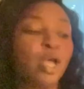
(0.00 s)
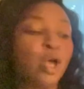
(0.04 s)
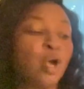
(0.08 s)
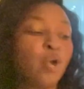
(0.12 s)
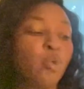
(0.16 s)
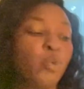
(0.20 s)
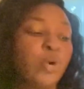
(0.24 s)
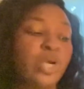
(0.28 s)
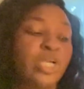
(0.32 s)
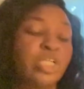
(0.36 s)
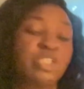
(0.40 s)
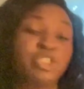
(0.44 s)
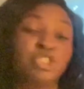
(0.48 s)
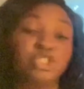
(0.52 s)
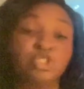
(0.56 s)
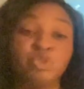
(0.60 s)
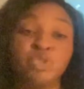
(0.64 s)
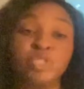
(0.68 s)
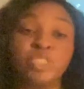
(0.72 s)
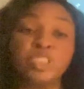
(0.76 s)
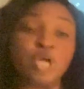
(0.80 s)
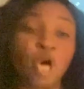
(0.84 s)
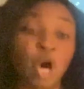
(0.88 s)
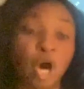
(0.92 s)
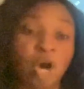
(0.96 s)
which
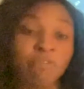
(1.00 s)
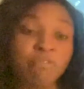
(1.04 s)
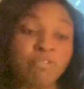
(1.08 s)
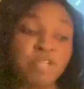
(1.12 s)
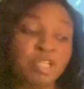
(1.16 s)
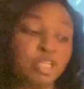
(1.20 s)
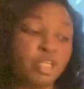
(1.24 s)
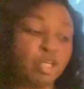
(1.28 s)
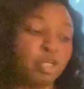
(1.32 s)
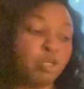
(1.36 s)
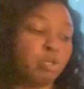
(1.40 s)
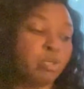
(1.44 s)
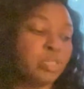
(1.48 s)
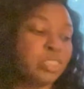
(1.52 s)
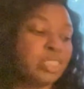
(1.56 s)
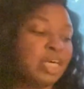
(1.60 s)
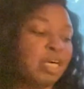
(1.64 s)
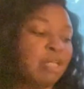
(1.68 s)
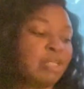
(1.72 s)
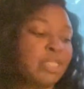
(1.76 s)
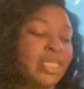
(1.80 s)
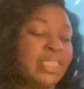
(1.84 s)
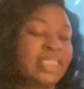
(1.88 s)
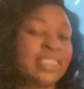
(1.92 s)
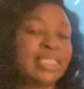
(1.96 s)
students often use,
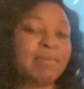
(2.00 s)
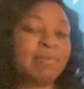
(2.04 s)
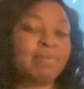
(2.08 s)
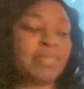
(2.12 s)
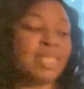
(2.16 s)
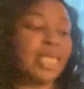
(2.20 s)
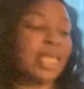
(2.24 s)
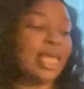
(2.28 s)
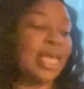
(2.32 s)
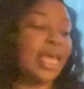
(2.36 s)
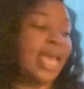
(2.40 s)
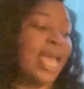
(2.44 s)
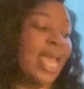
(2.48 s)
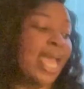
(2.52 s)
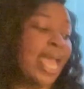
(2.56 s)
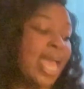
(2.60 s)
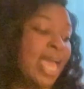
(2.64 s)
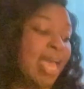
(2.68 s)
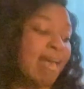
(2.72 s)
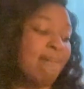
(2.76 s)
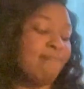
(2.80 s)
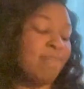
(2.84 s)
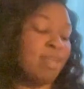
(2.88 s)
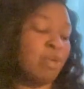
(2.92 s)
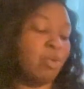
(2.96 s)
they'll need something
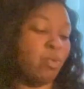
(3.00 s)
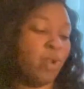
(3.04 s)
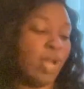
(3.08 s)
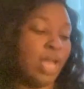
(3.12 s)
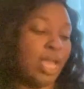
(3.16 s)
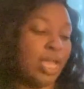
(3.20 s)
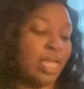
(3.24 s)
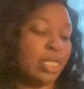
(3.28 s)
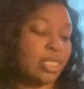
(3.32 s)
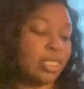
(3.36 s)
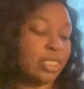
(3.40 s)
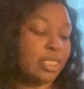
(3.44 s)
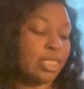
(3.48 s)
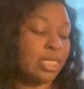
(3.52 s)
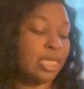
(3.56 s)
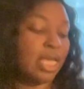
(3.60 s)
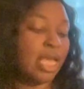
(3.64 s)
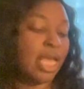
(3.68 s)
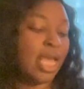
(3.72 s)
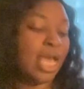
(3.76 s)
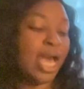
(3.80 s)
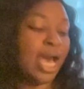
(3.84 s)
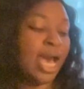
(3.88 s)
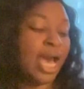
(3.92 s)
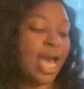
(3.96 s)
heavyweight,
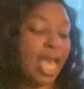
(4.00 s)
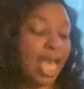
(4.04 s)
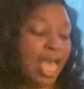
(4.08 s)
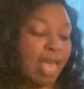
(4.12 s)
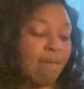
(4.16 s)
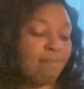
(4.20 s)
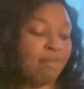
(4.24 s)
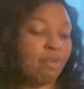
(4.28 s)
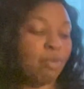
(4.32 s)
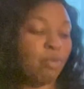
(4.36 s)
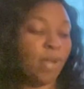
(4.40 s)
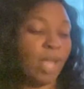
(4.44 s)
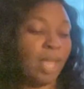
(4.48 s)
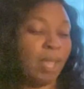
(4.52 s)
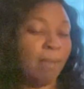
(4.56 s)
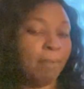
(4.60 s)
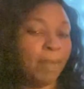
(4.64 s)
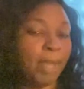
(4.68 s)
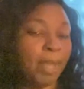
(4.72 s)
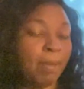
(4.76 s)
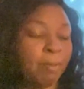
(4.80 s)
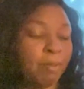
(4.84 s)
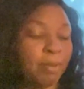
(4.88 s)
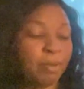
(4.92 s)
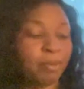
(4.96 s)
a heavyweight
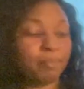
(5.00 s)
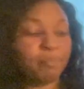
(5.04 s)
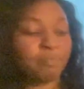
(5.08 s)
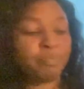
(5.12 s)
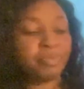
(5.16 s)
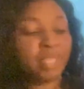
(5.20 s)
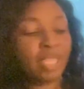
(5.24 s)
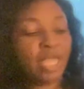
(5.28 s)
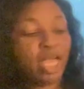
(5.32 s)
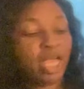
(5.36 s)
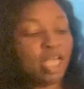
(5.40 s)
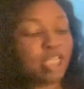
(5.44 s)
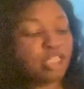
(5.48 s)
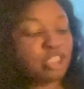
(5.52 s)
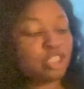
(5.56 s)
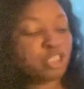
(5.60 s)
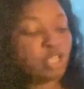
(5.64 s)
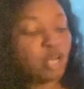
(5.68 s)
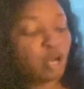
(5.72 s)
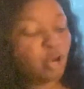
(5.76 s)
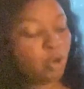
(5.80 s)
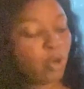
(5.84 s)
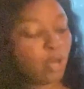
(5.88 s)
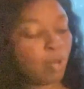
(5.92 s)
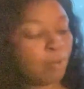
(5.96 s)
paper.
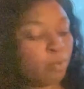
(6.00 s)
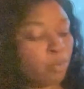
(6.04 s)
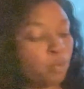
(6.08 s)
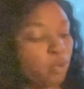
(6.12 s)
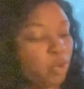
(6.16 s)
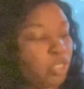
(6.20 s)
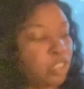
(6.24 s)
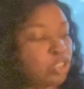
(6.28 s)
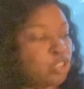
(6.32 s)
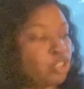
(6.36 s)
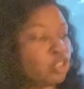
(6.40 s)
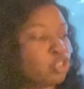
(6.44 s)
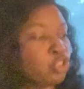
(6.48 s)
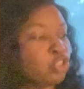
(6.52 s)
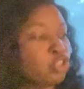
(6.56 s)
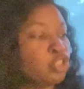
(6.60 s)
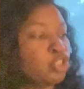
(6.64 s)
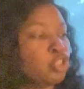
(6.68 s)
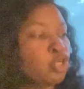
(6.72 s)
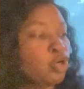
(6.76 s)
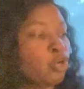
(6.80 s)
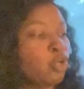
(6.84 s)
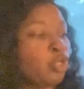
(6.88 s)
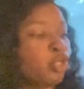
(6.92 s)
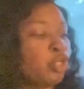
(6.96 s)
So I'm going to
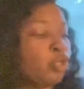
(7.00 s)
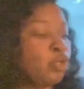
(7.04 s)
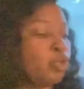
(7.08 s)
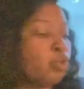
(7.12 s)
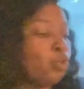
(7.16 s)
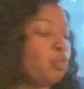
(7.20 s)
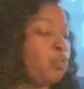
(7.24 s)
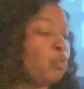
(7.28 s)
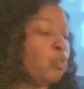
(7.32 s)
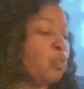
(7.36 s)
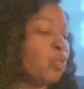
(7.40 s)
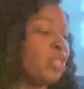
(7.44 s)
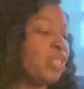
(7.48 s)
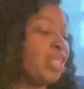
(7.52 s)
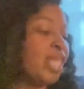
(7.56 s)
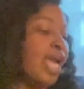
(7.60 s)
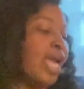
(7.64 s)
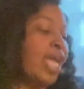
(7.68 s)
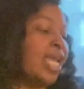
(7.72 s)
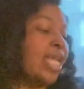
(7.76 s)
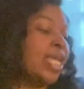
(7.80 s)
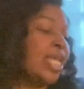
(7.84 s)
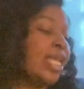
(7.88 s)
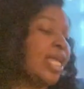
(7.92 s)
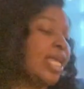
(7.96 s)
show you what
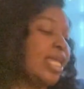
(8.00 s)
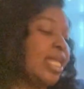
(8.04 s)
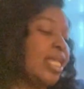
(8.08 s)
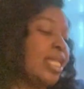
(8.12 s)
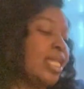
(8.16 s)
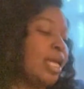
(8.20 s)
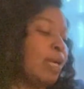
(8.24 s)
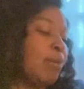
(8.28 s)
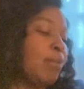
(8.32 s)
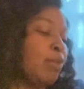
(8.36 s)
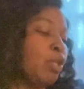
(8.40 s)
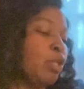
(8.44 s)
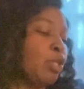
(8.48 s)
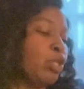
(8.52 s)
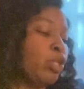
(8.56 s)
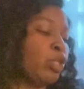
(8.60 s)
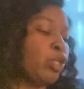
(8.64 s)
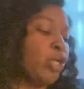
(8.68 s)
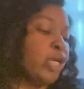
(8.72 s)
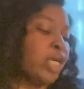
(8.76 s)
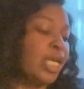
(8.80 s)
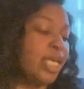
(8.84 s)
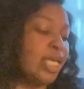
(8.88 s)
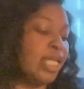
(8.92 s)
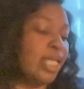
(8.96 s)
that can end up
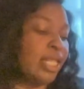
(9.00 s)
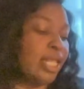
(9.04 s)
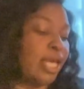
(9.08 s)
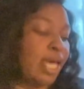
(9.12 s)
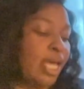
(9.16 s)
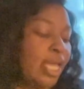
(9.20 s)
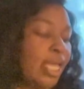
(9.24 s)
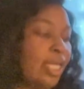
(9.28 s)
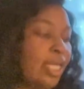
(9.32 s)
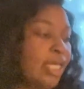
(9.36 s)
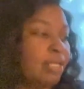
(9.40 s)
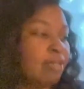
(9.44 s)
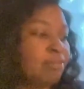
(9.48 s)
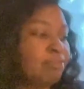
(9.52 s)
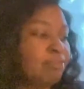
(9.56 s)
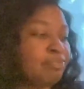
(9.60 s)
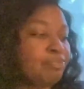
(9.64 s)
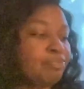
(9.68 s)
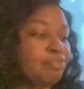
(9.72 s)
looking like.